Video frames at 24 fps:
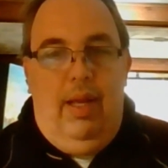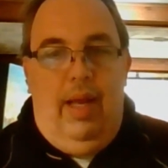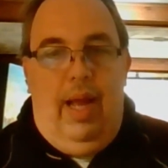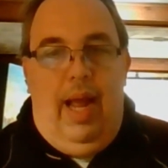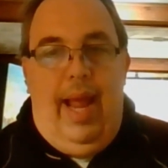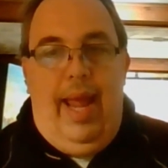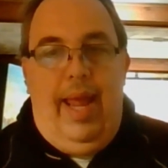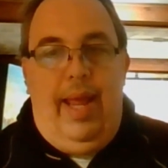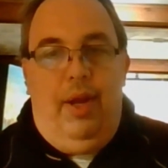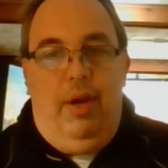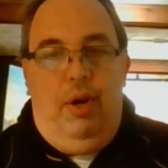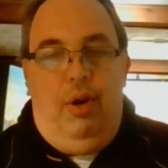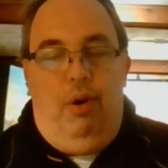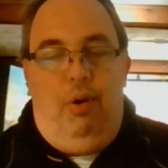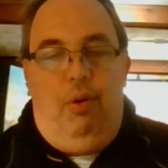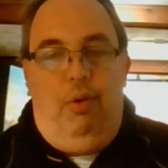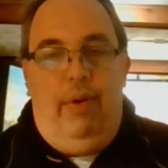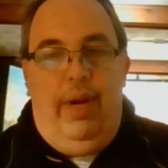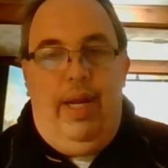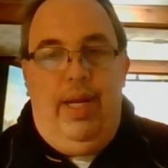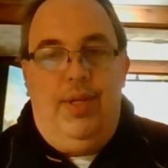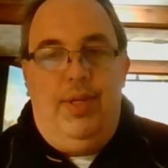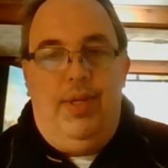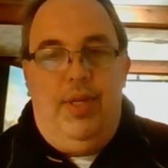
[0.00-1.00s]
I
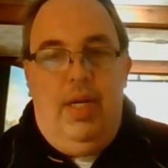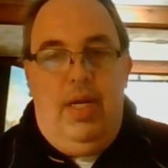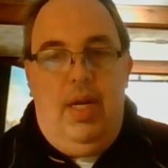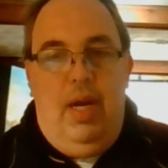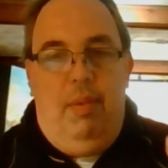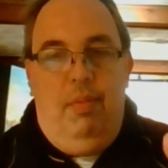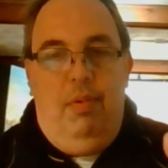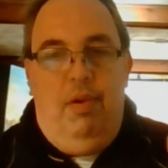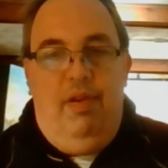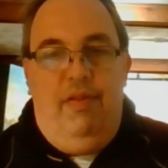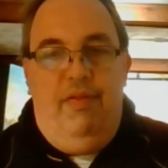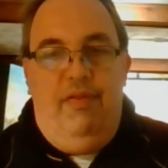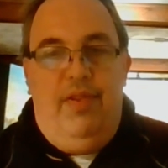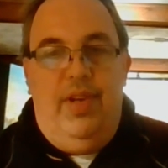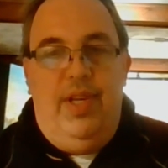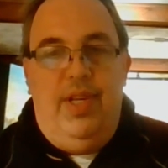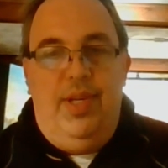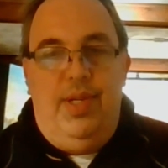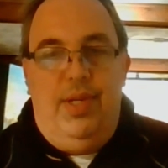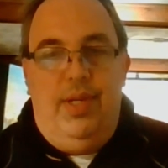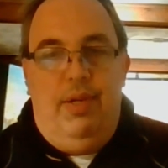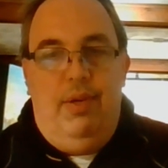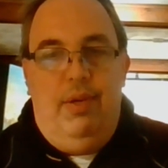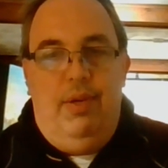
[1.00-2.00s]
increase the number of
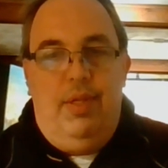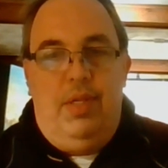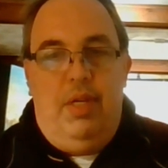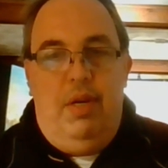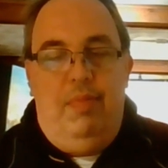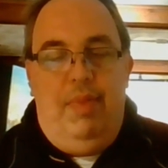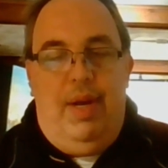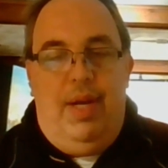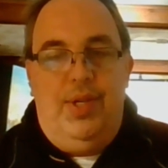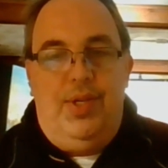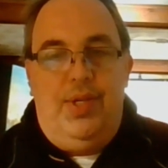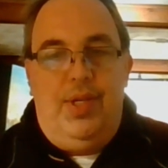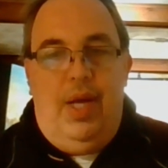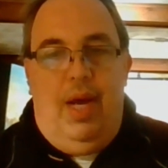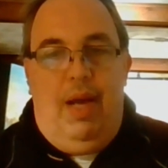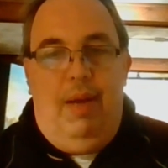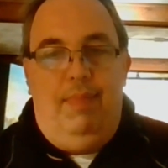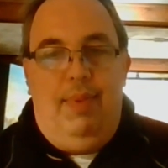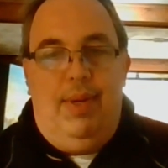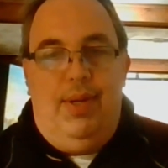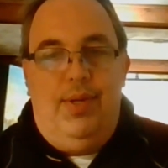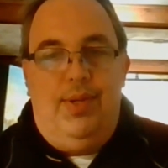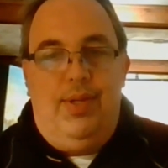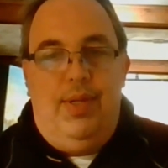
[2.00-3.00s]
visitors to my
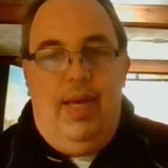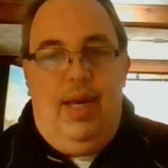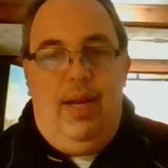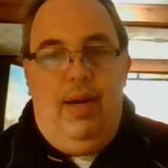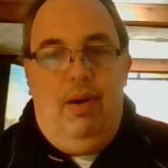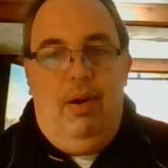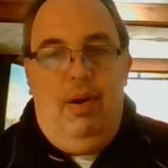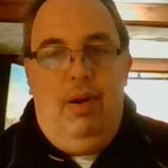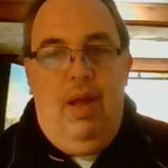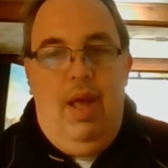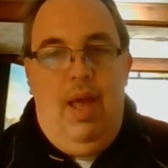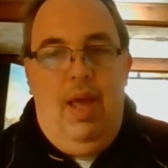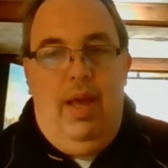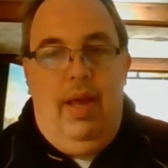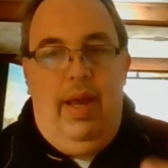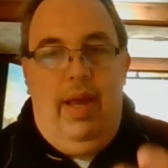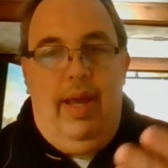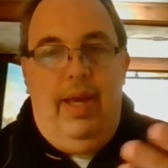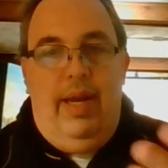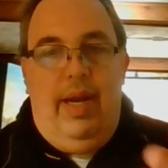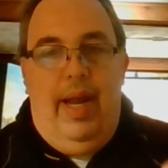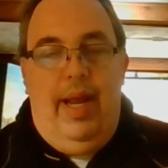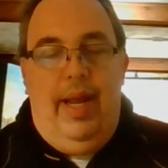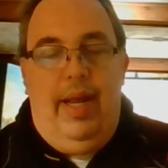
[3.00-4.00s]
shopping center,
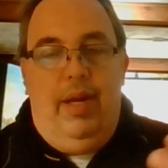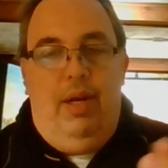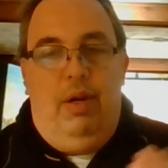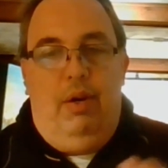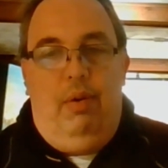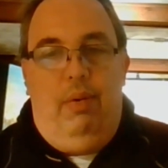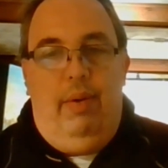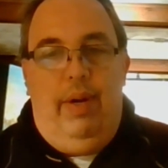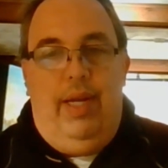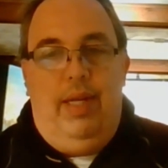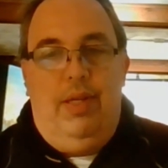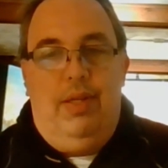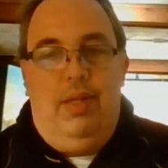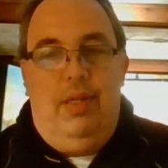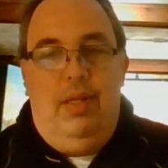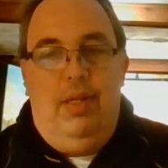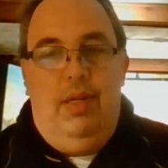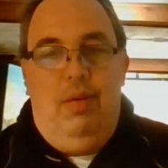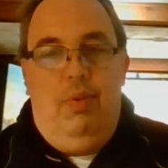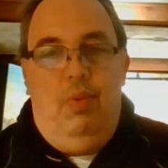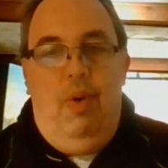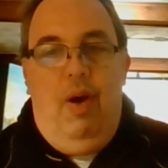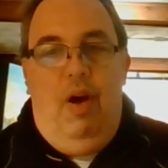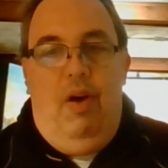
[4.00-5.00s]
and I increase
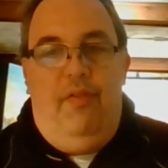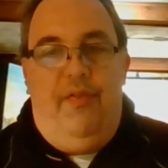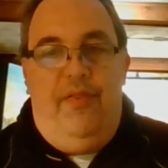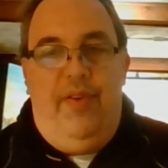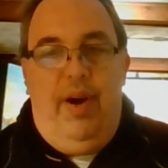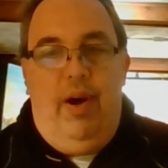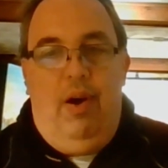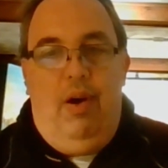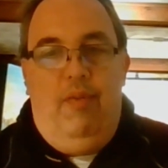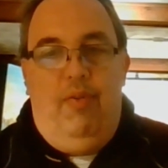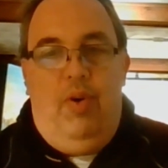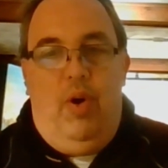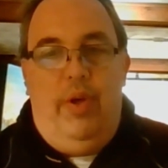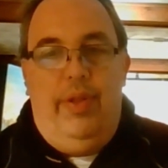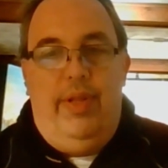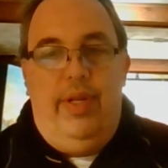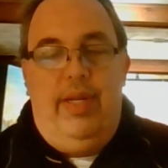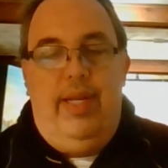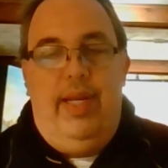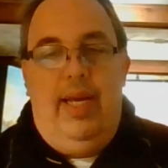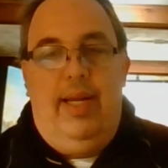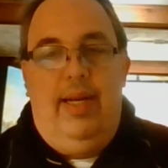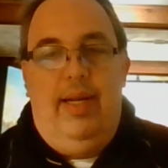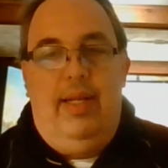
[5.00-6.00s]
the welfare of all the
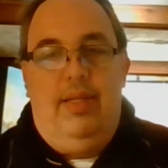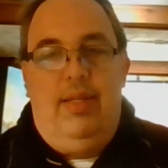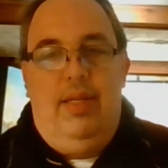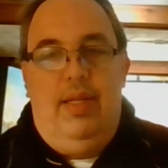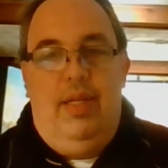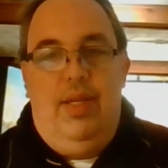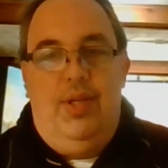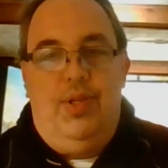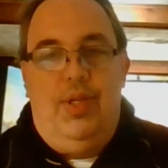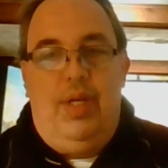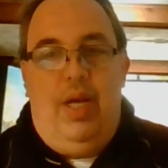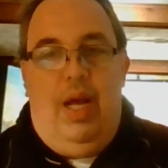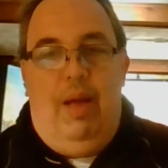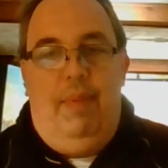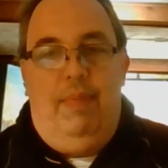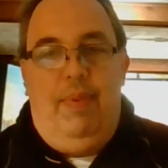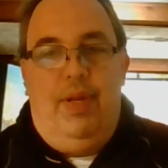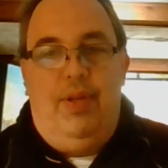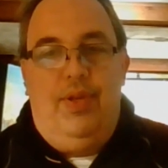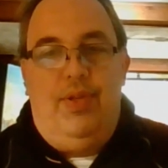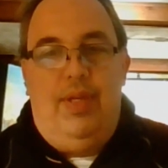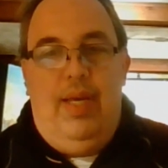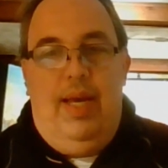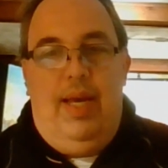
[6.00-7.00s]
tenants in the
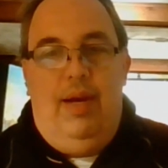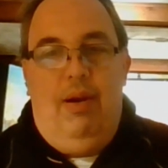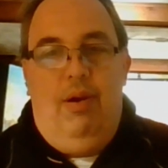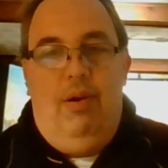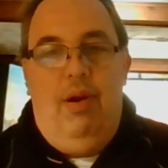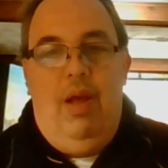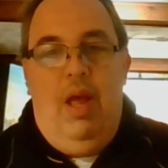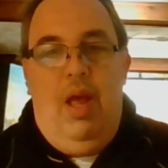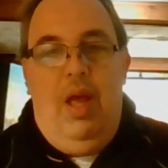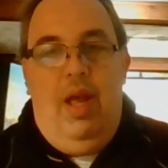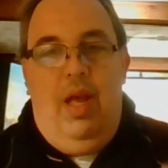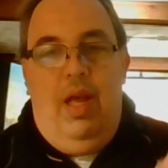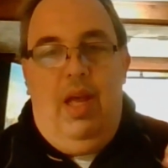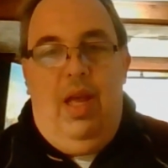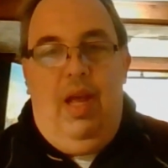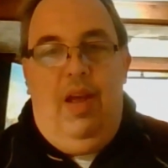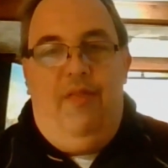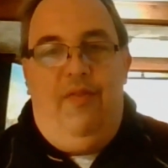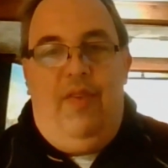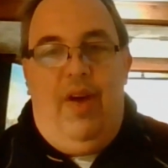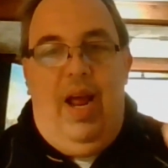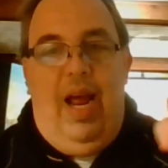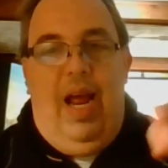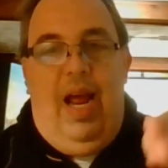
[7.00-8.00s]
shopping center
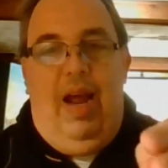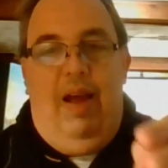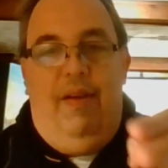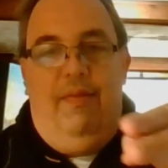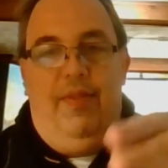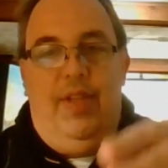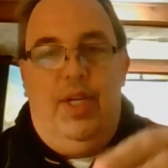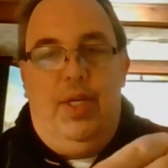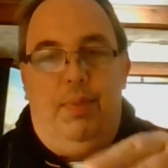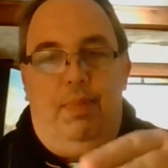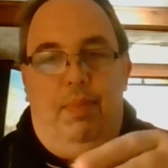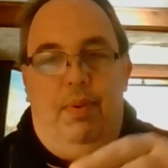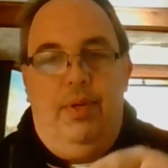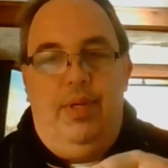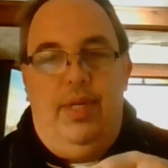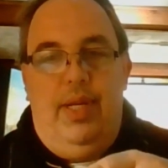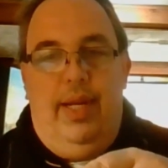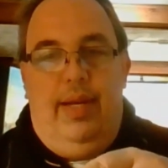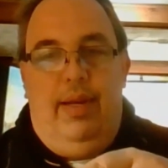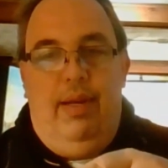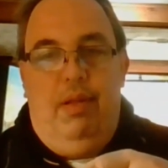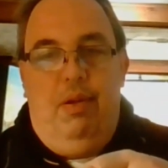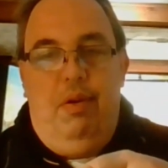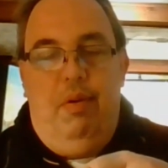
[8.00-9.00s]
if I have this
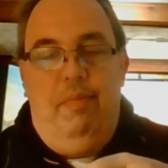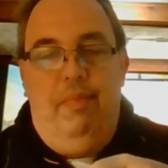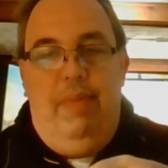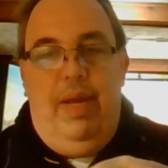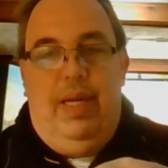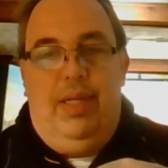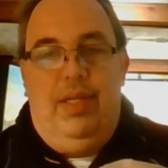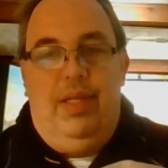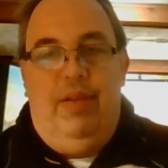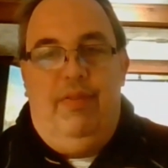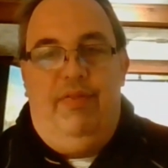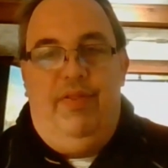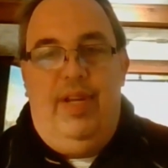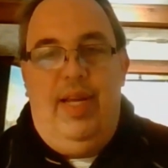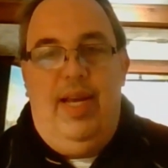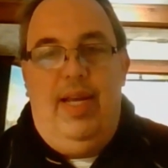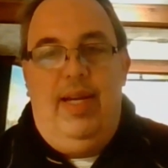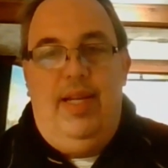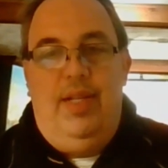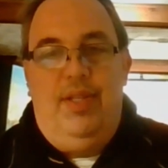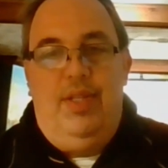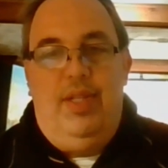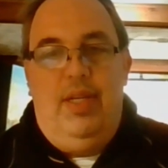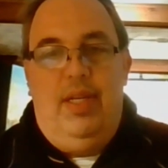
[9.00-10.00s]
particular mix of
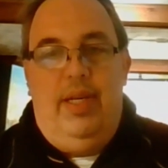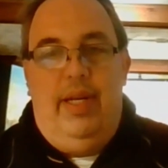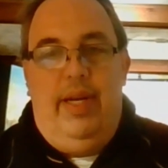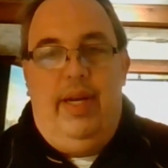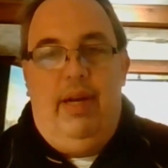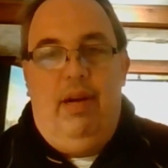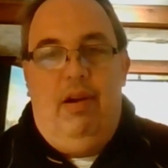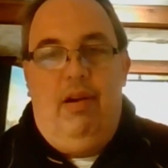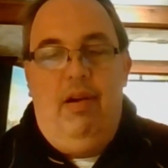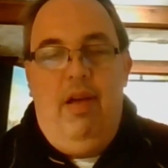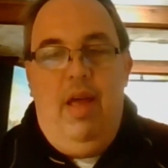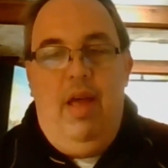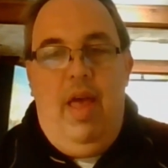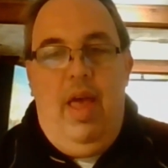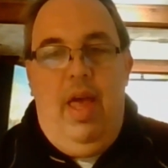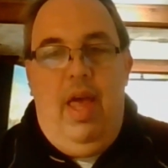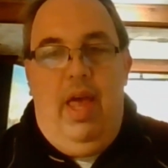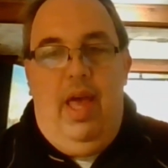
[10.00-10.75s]
tenants in here.